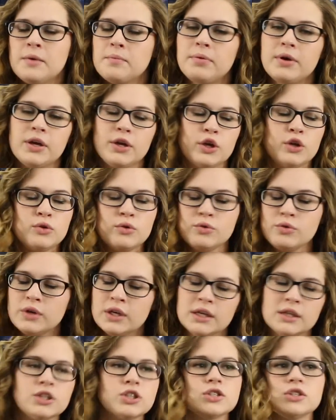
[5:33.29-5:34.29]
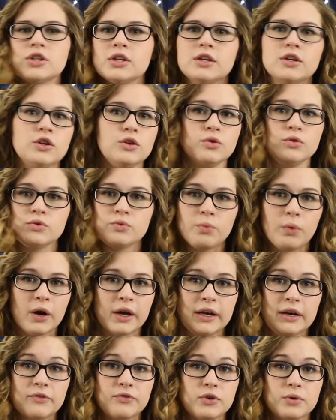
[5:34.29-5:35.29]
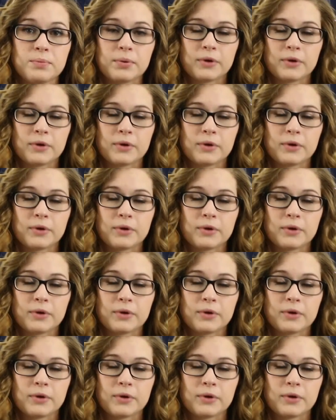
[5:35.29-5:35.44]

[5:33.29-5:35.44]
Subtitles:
but you can just use 1 if you